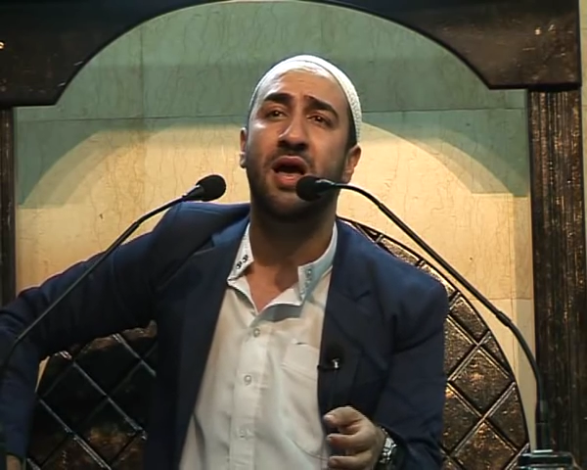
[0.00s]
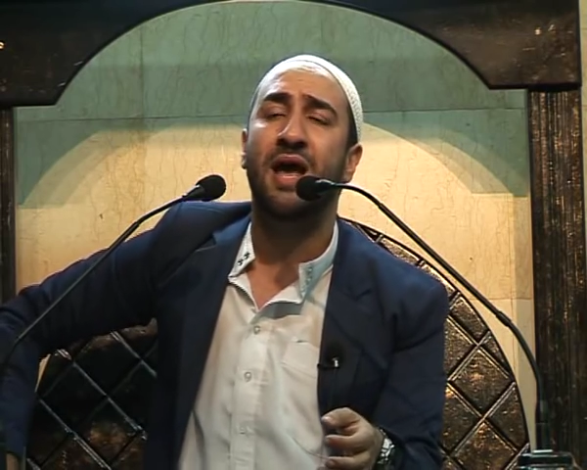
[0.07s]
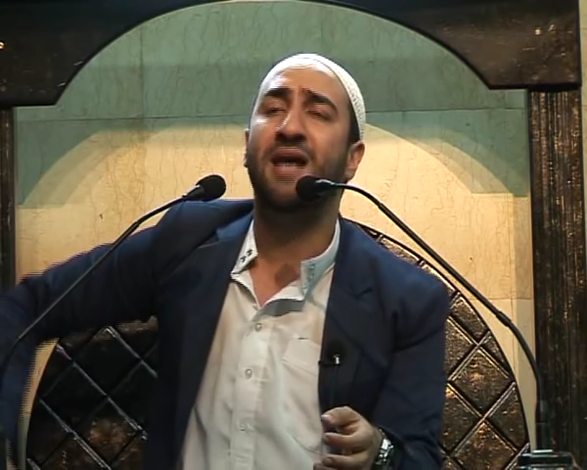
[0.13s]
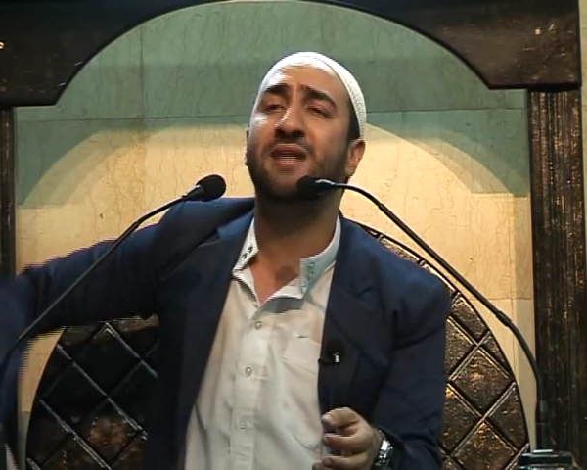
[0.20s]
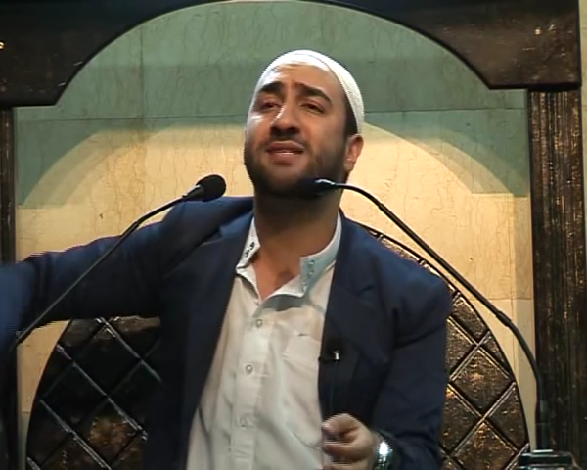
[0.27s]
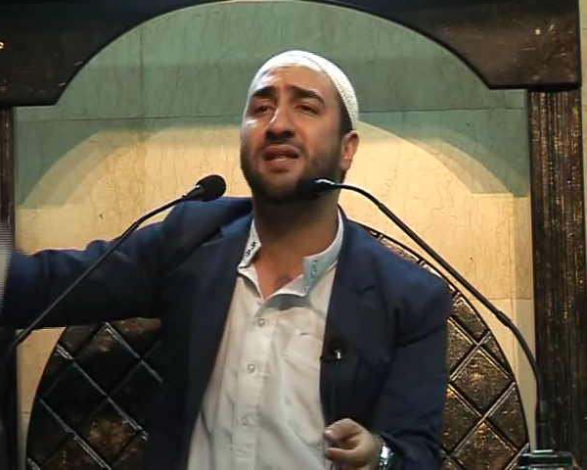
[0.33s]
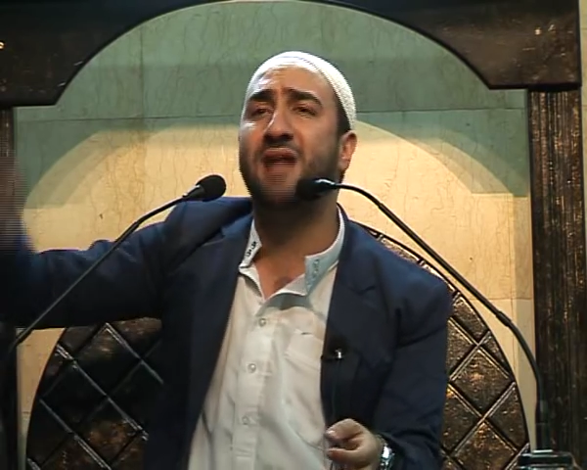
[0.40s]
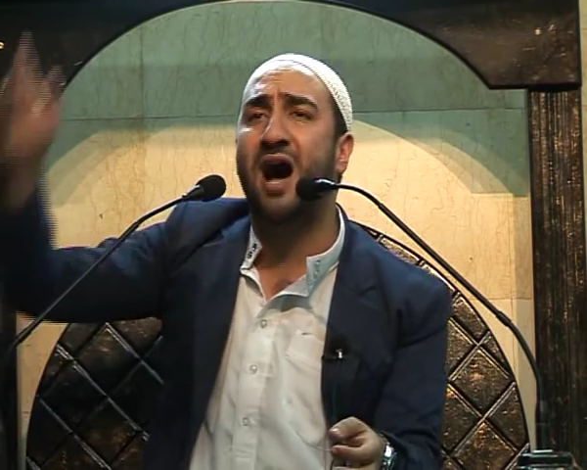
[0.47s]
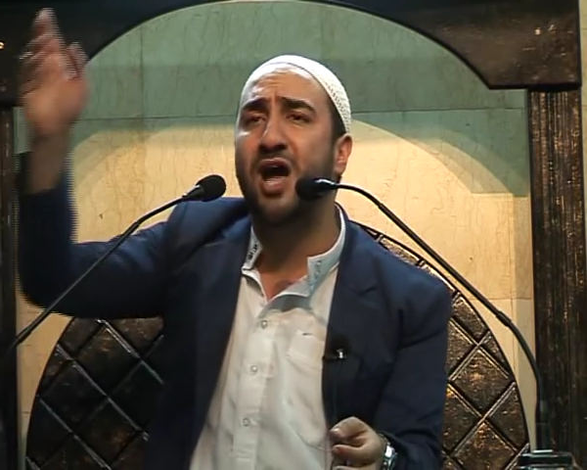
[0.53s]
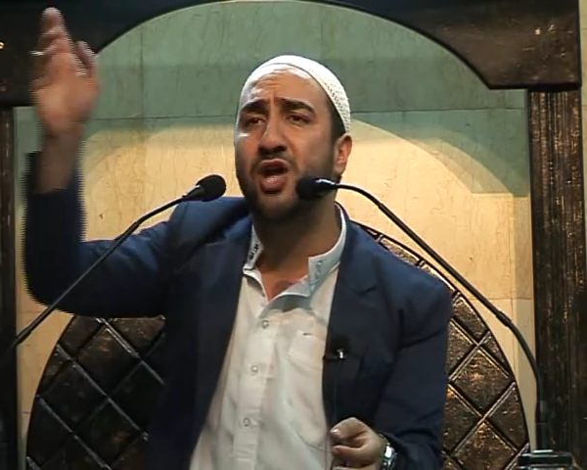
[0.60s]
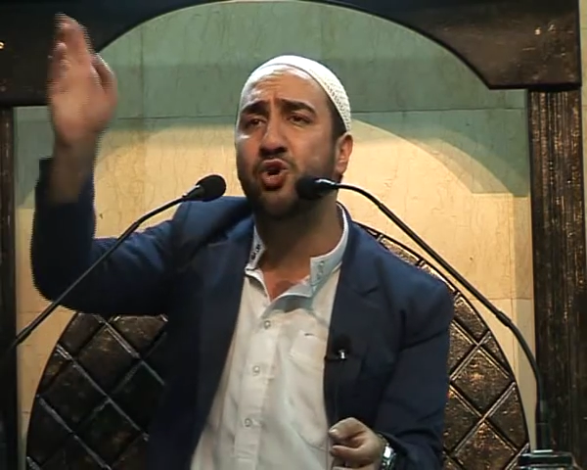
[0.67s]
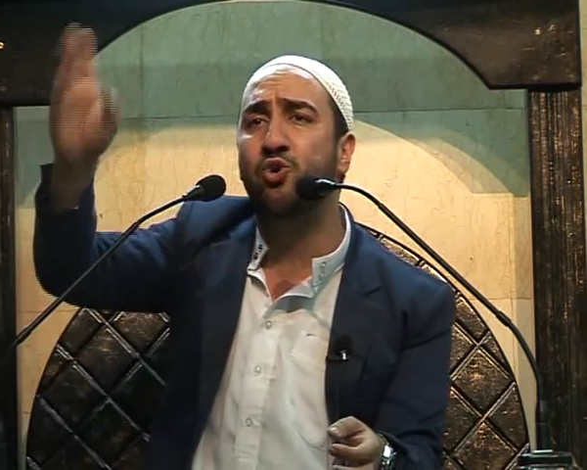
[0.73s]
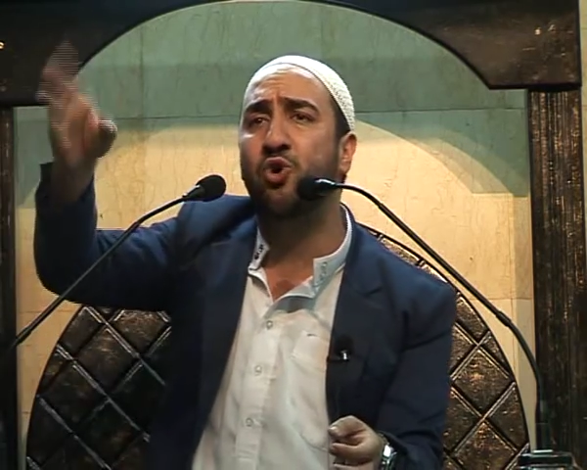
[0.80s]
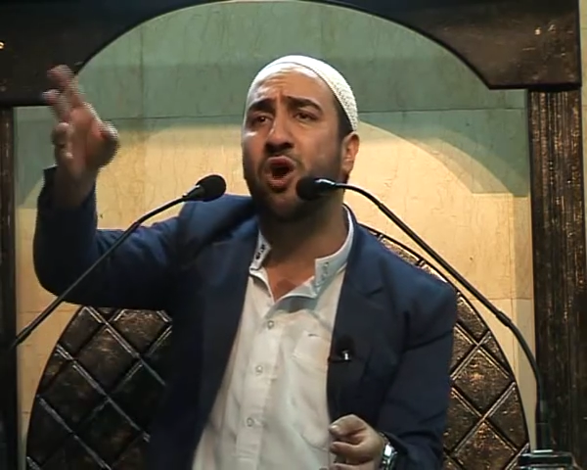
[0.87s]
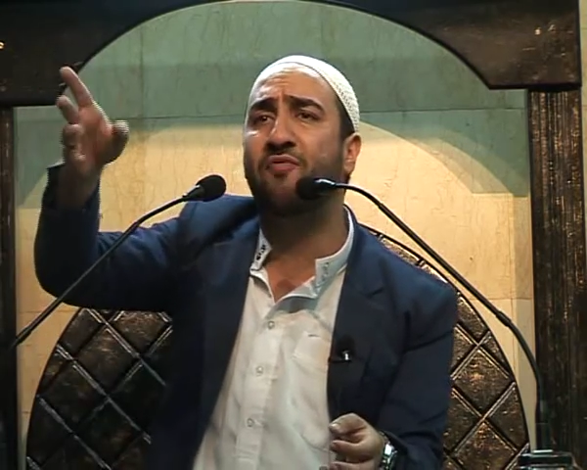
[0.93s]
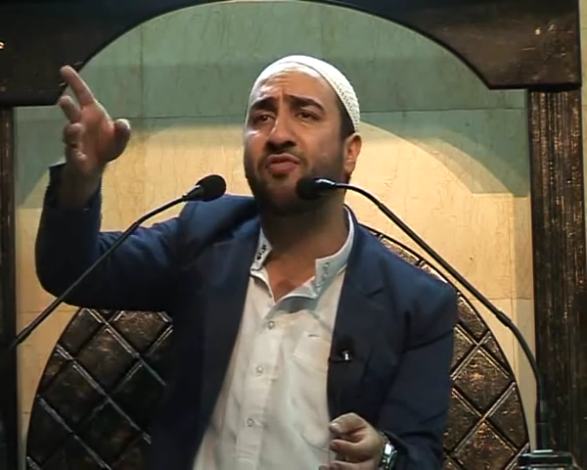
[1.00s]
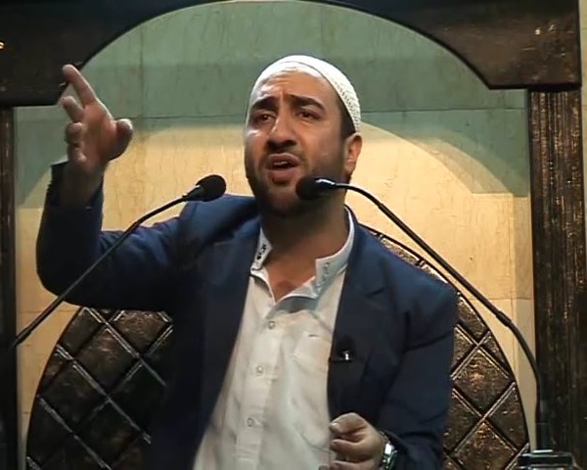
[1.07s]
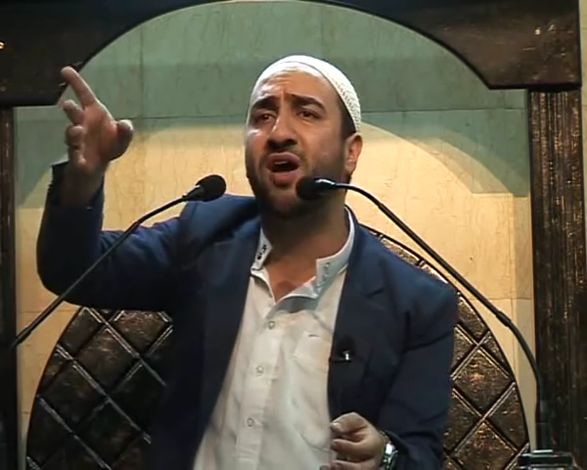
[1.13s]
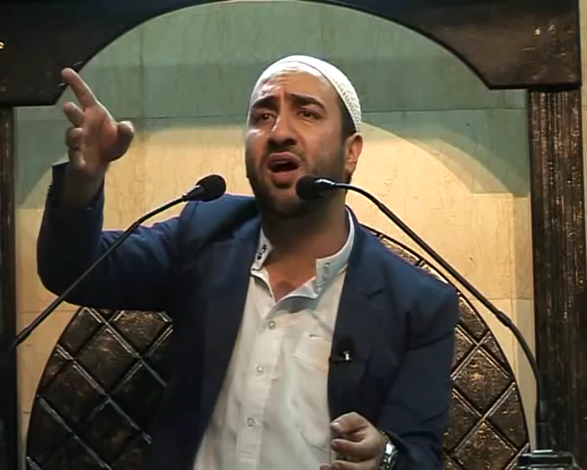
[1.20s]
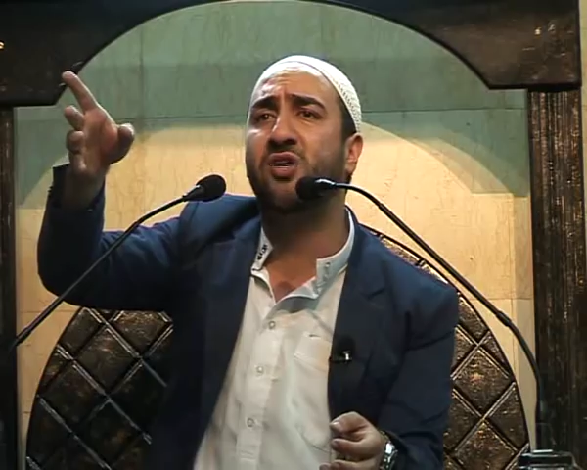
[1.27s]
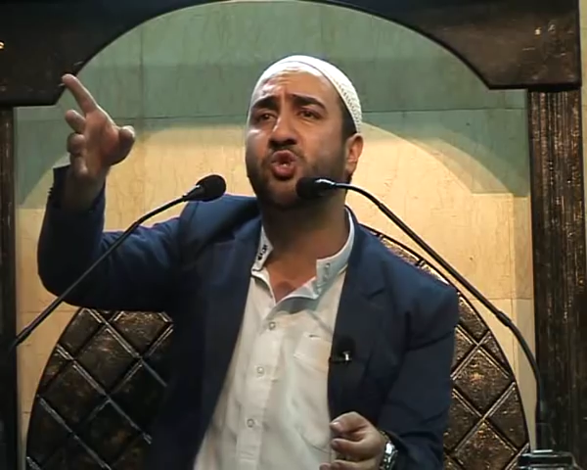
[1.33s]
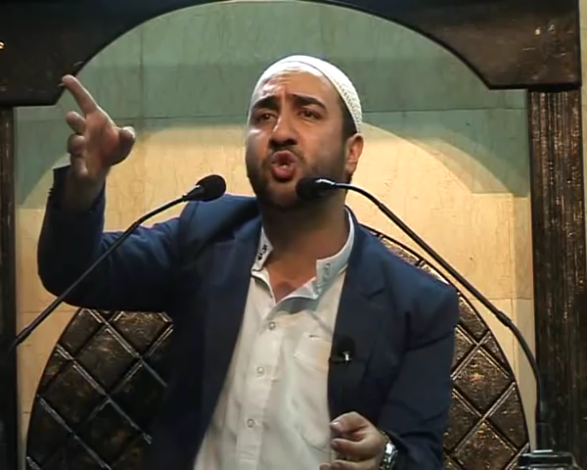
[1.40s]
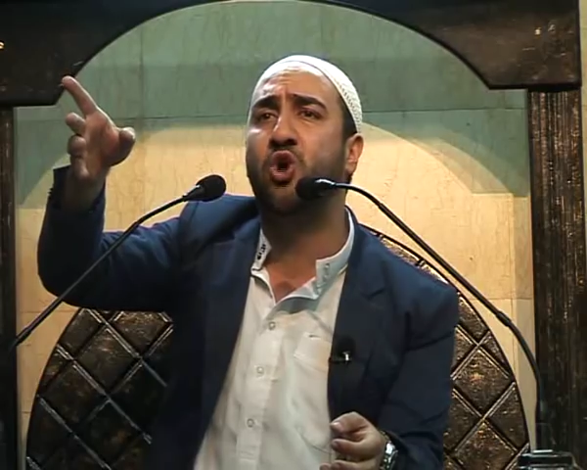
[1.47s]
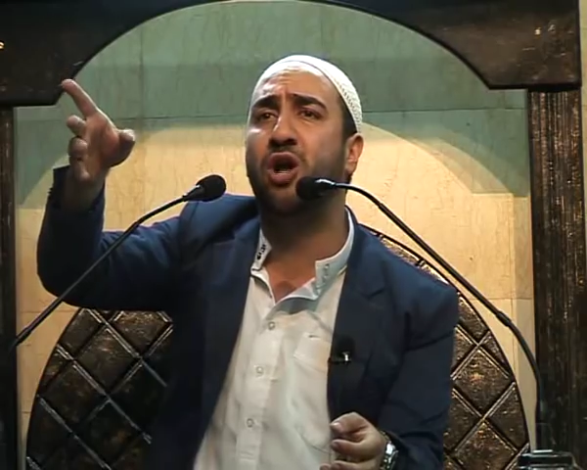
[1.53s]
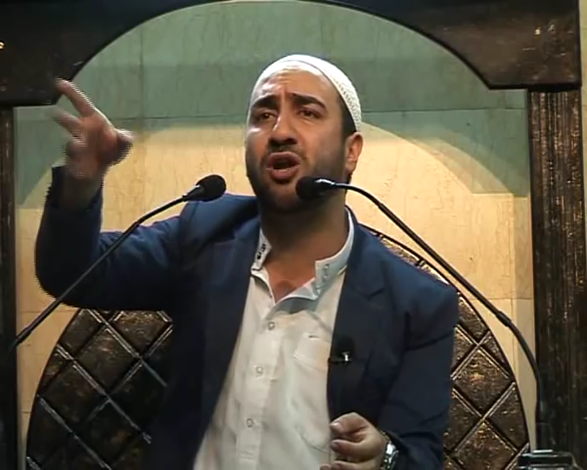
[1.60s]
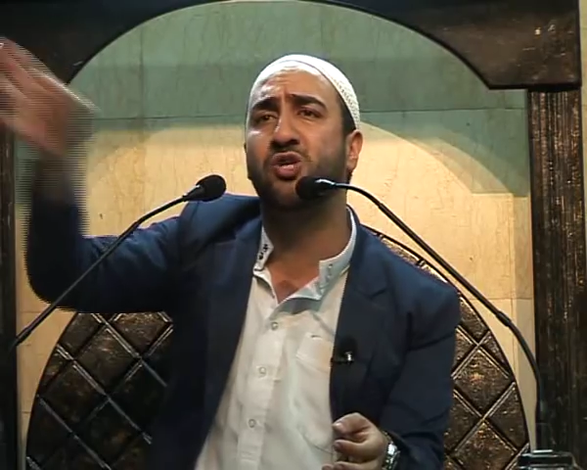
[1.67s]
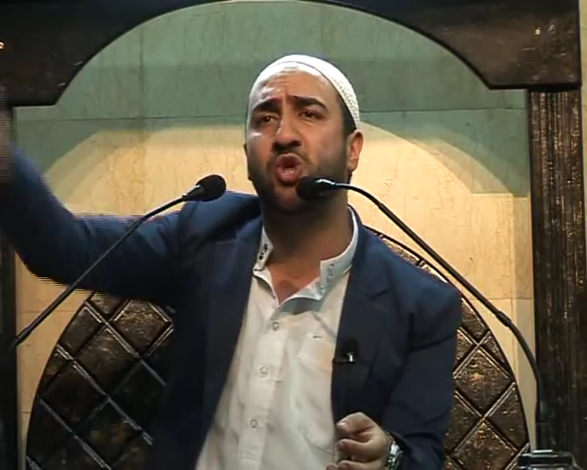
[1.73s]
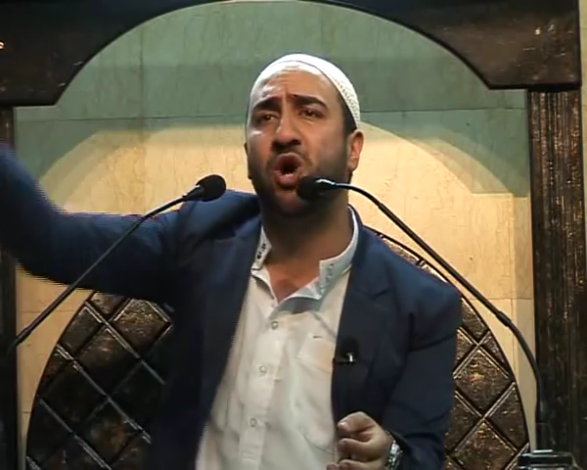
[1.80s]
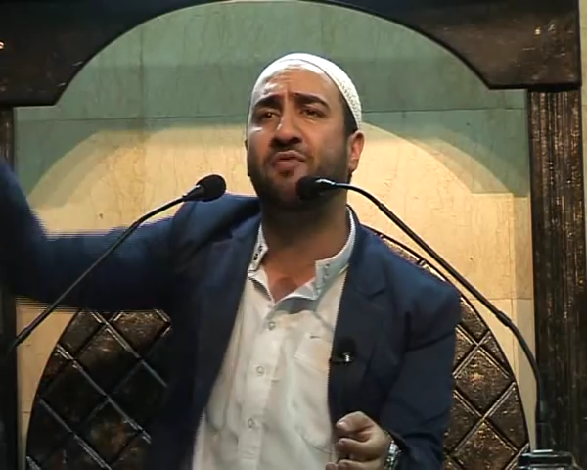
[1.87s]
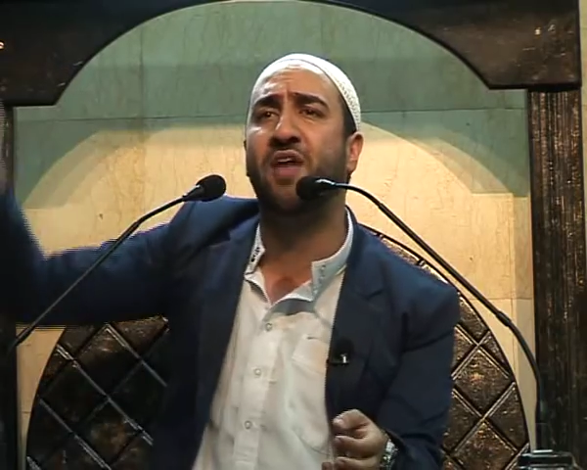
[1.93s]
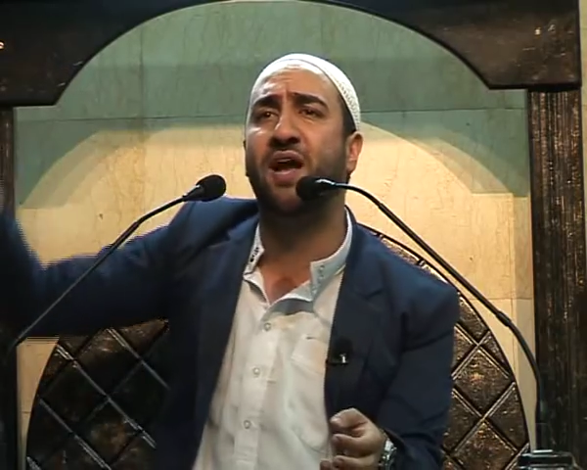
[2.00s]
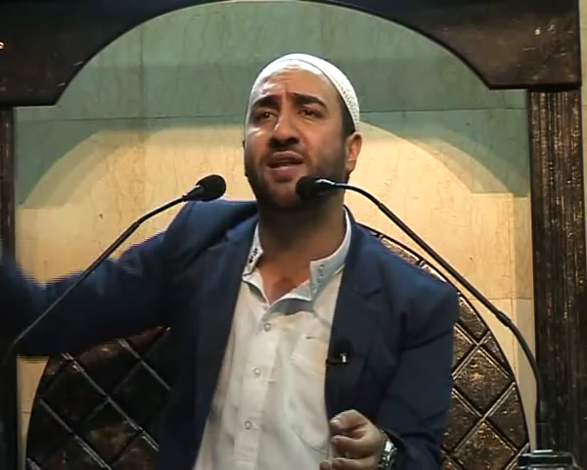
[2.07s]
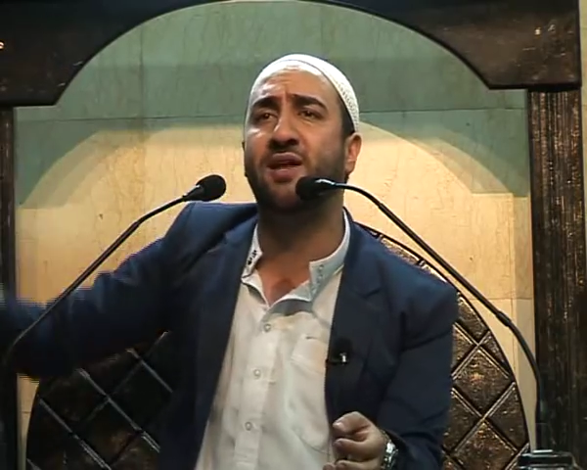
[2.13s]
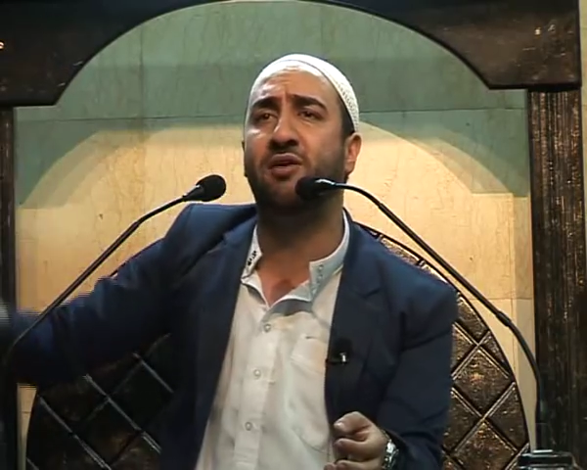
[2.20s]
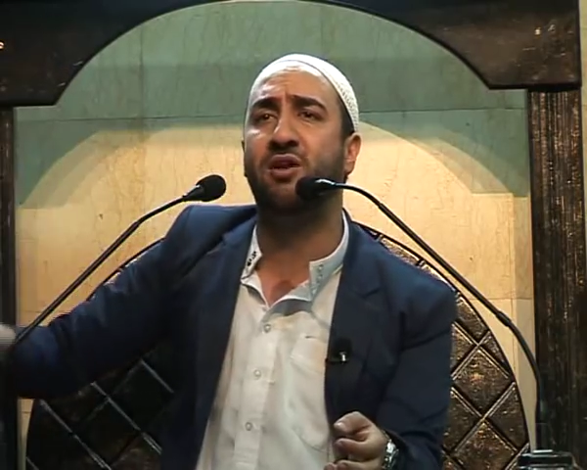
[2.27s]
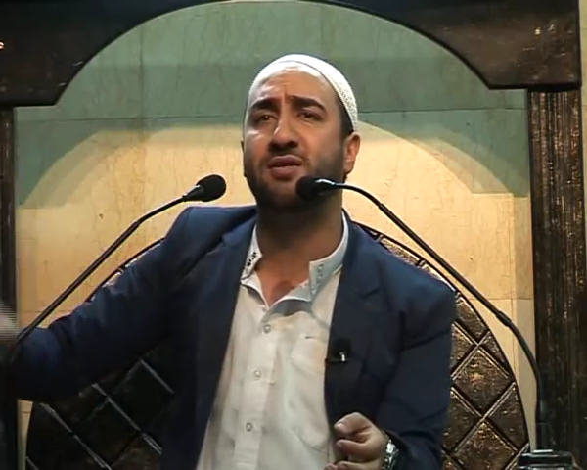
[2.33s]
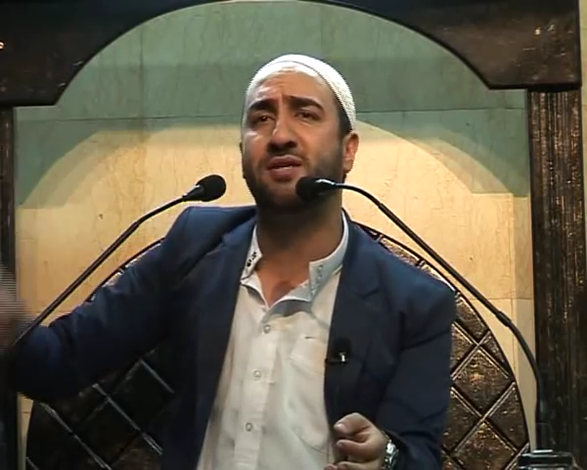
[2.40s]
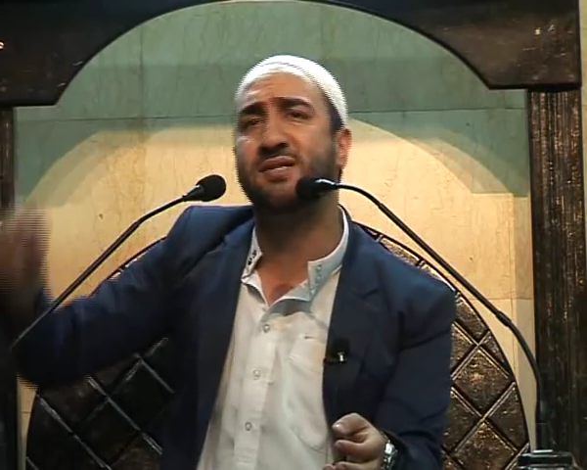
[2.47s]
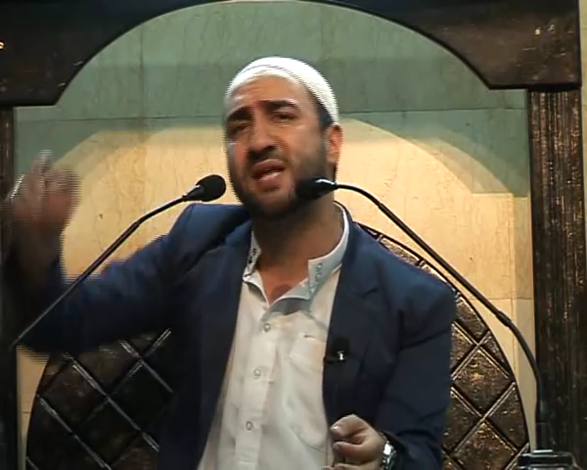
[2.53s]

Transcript: He said, are you of the scholars or of the ignorant?